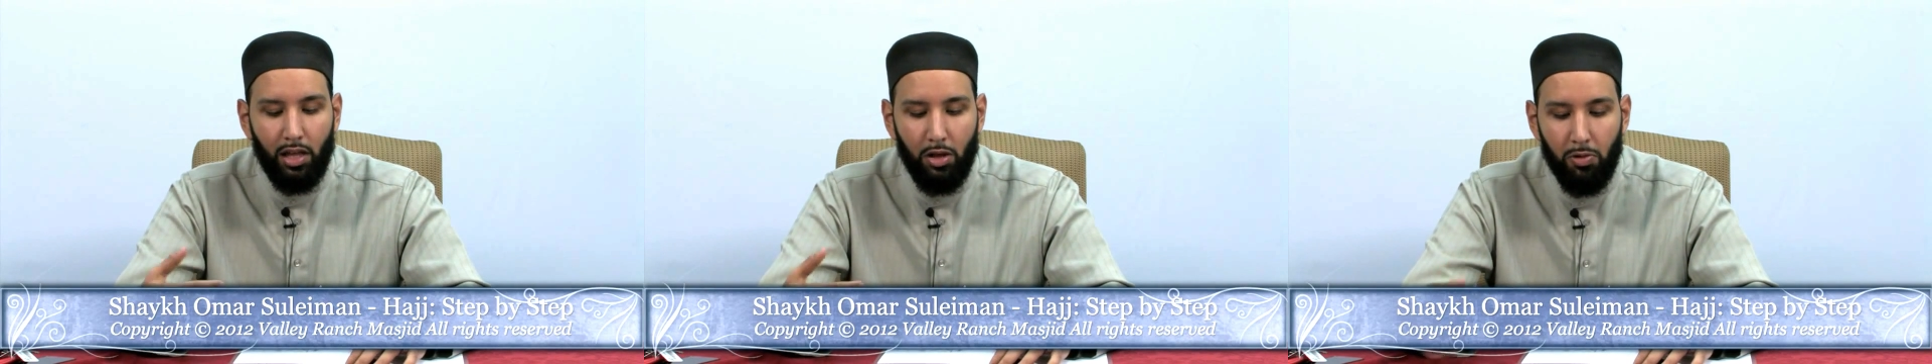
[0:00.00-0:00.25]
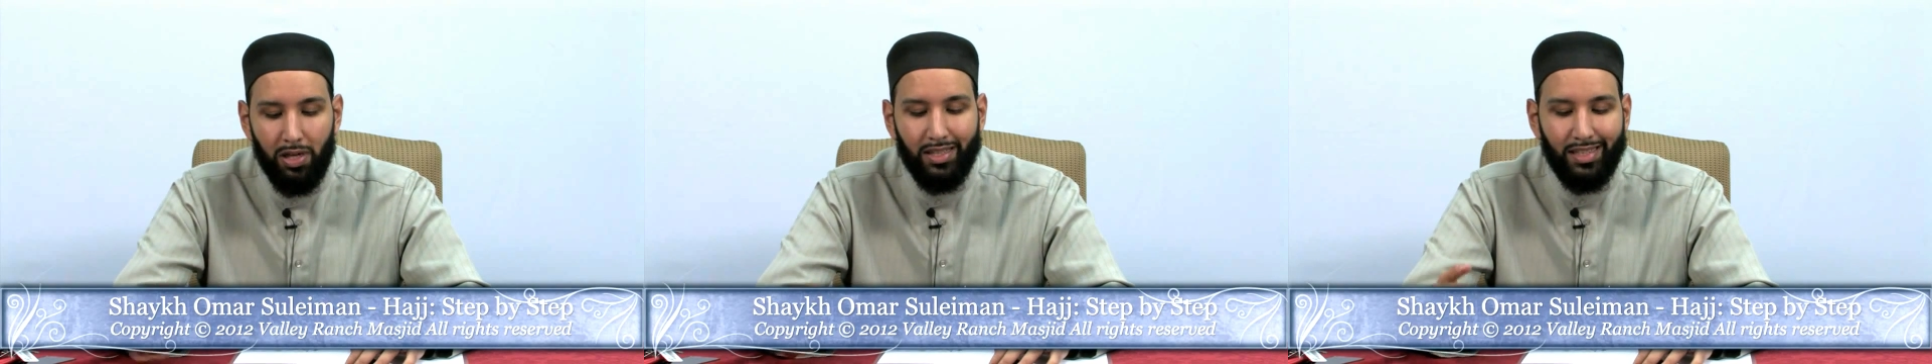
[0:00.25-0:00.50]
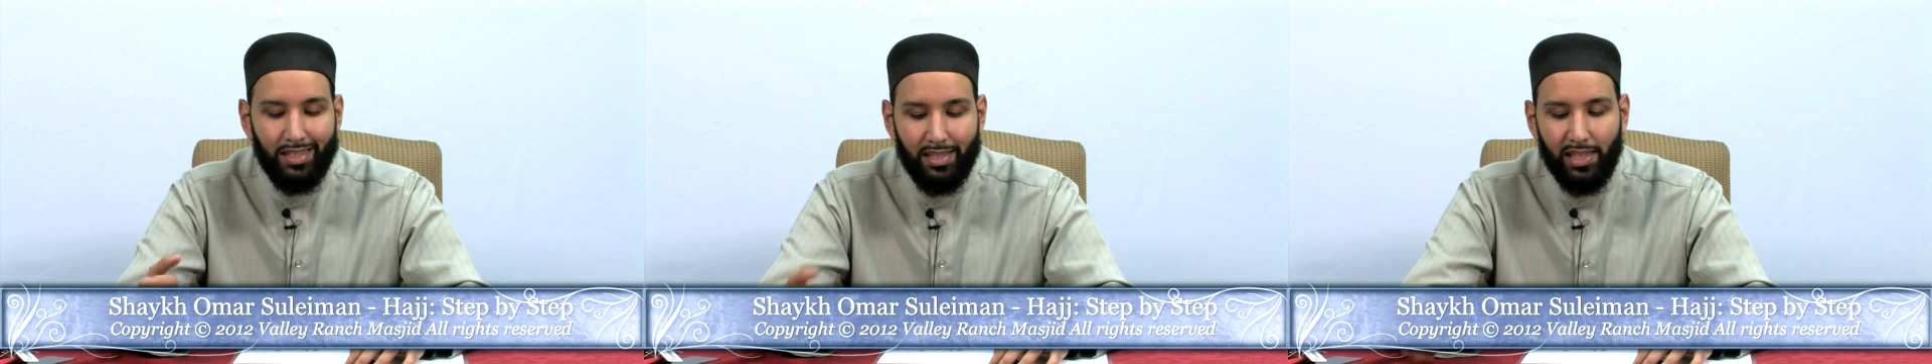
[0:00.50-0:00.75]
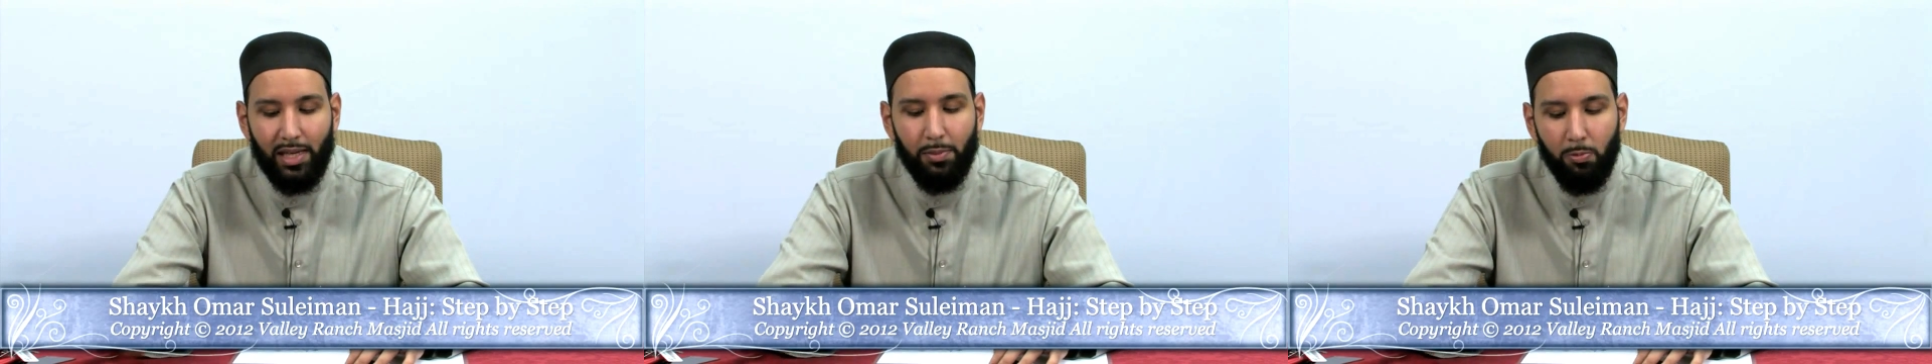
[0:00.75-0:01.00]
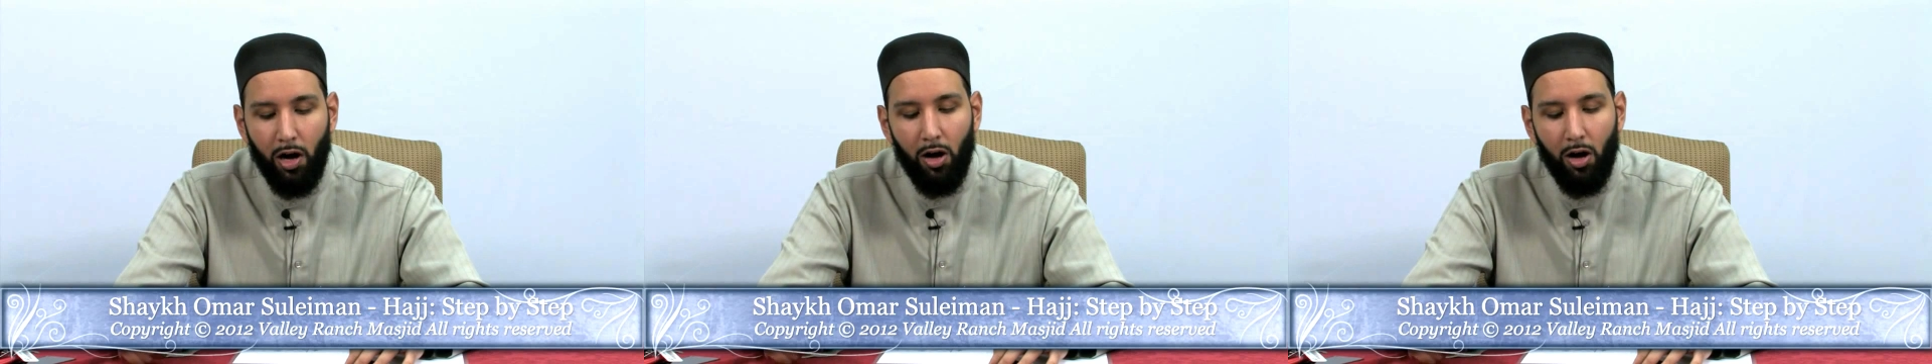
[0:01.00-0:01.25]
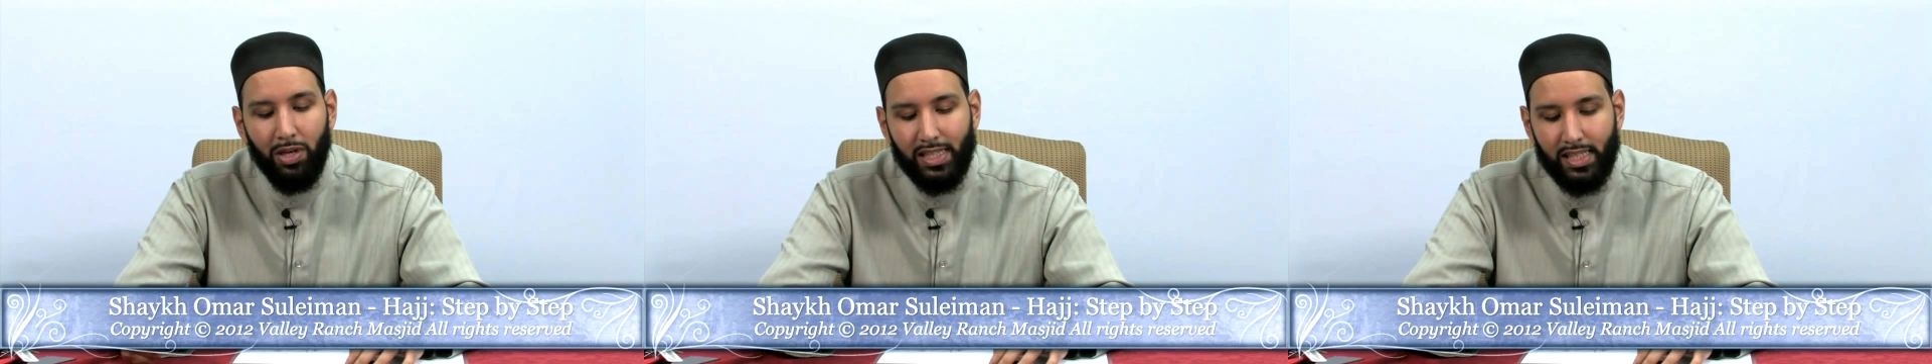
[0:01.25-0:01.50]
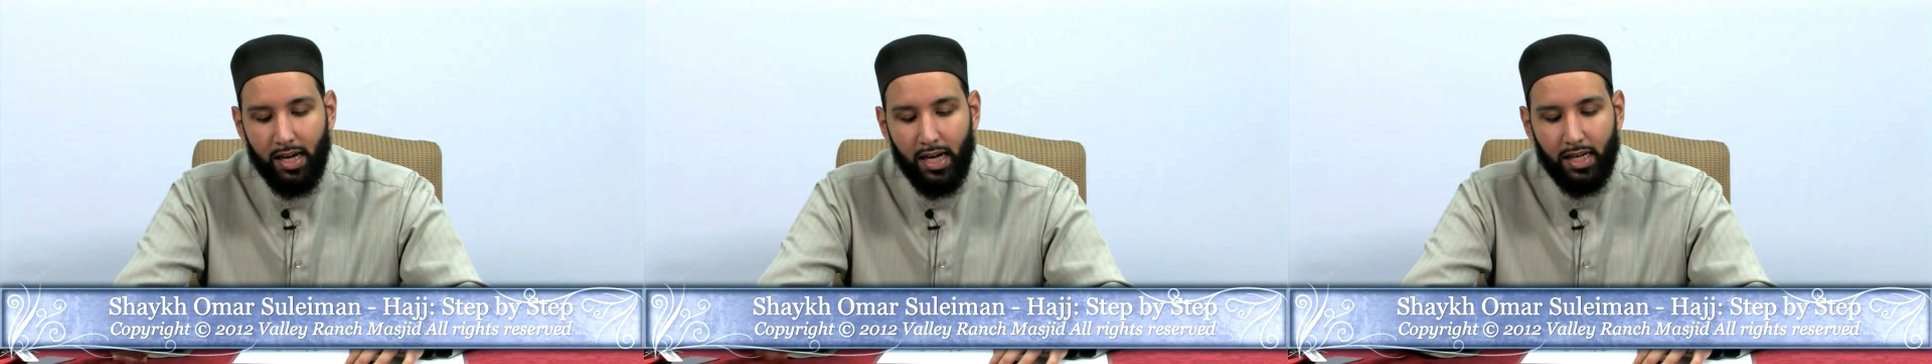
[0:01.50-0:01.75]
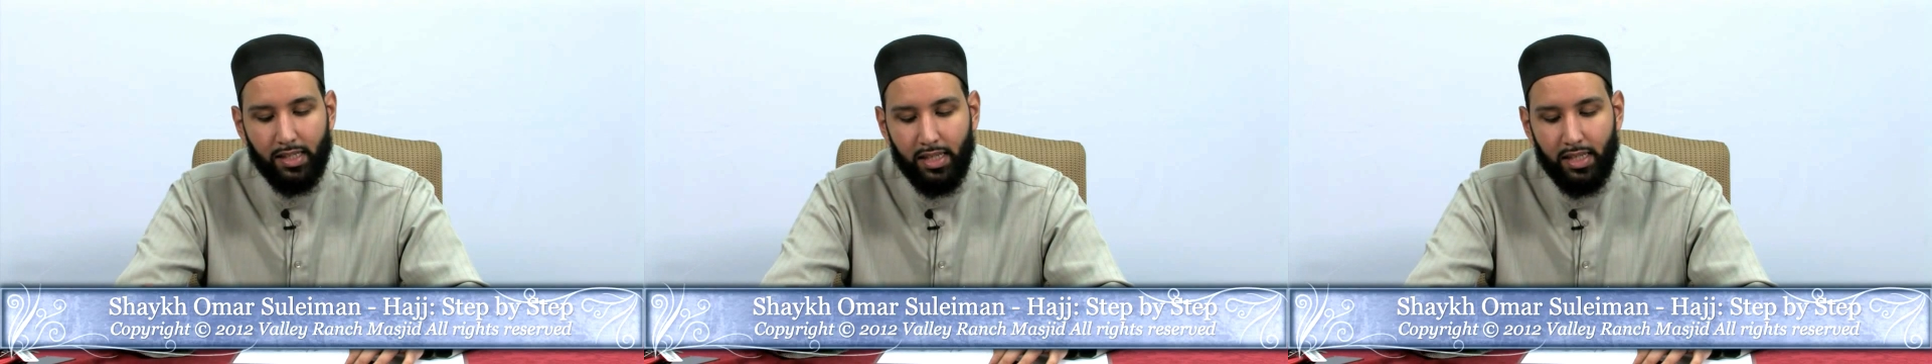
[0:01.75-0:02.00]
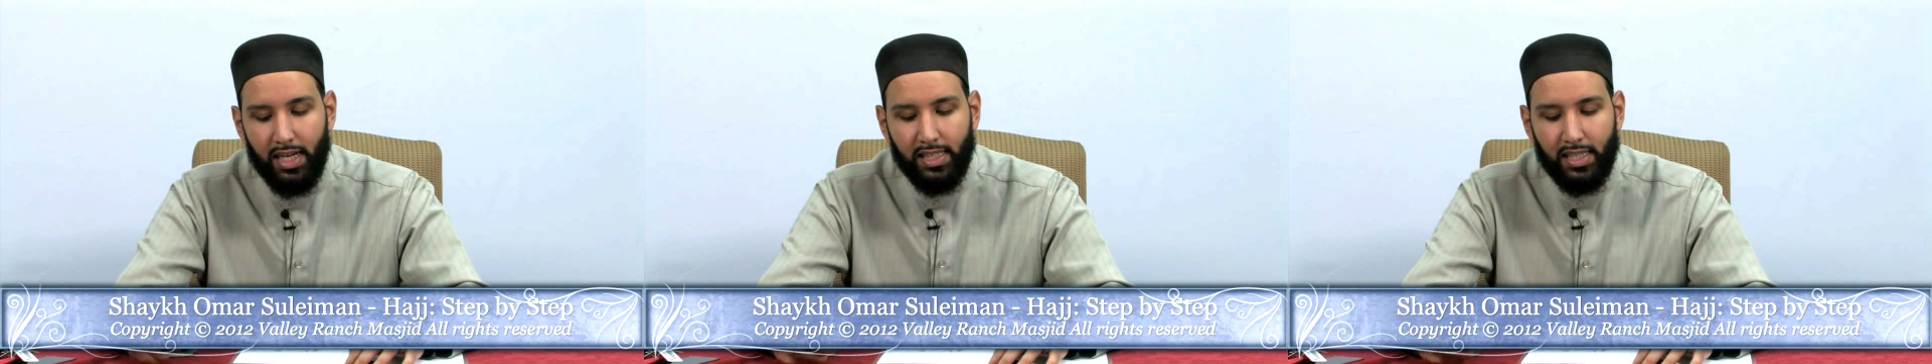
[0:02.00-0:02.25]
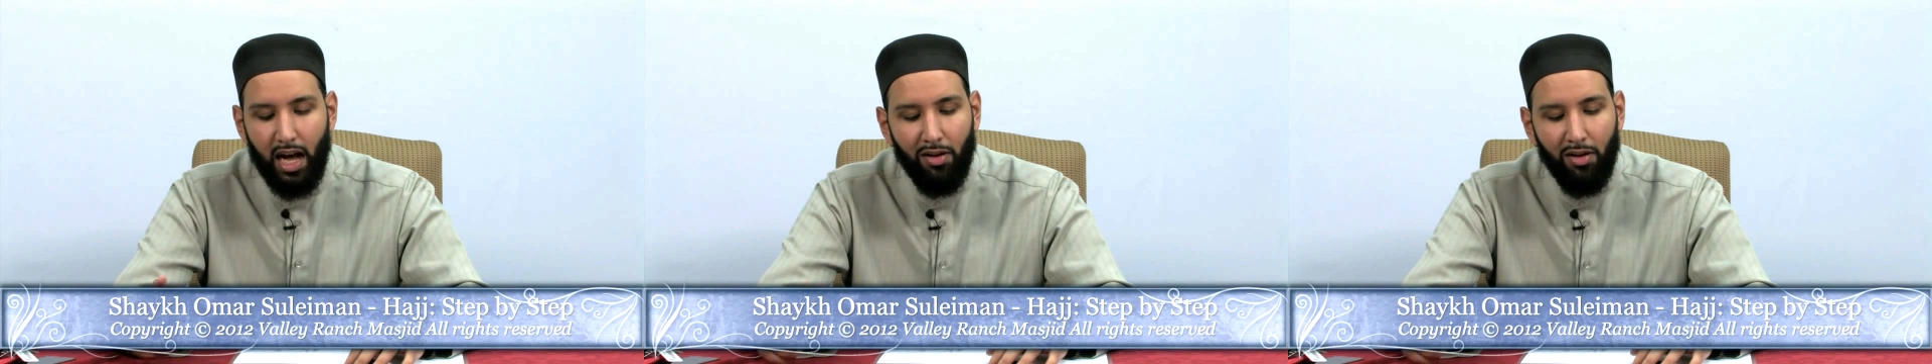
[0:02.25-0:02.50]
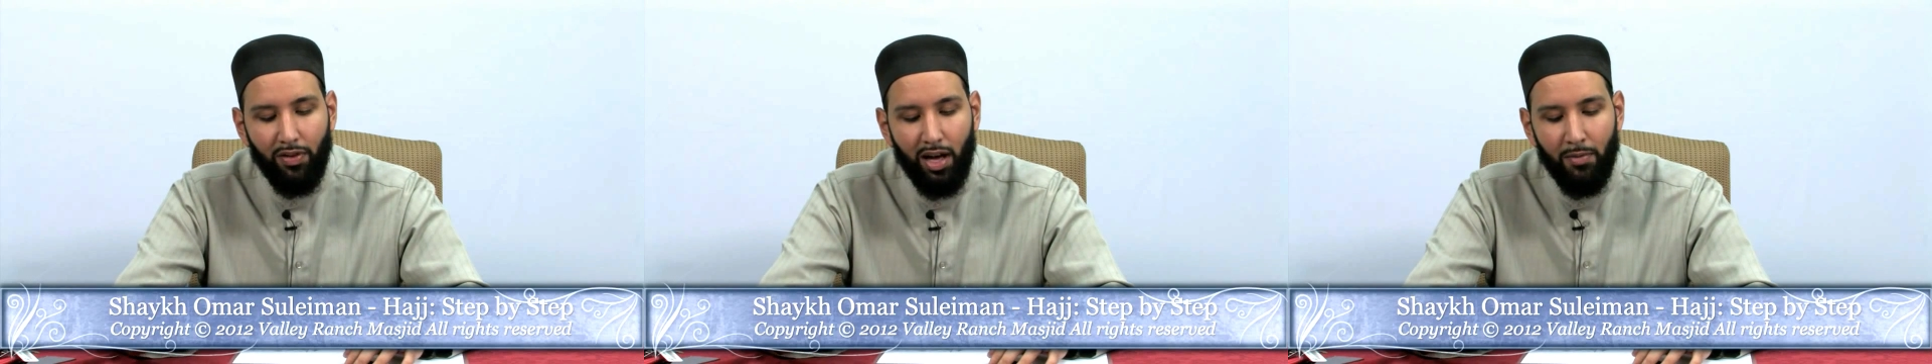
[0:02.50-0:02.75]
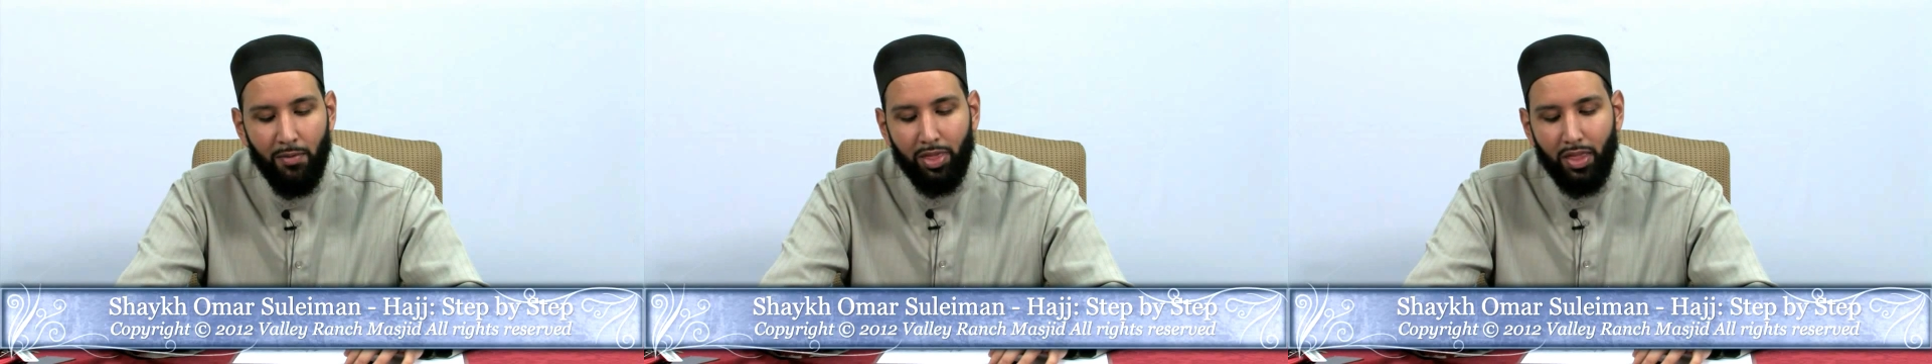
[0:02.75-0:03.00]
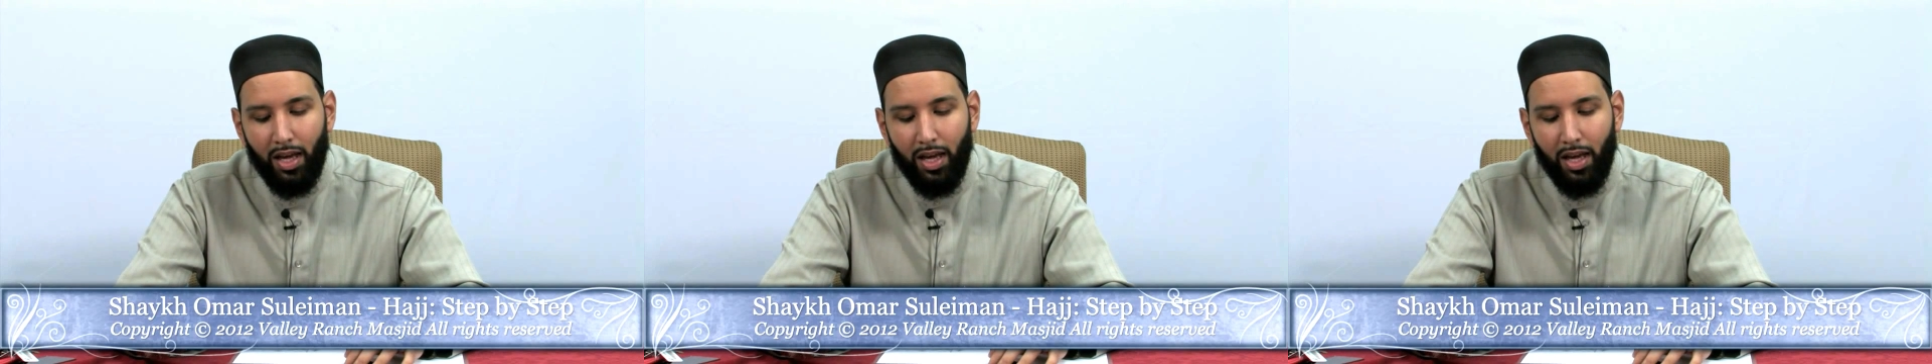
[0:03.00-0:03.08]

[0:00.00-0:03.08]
you want to sleep well because the next day is Arafah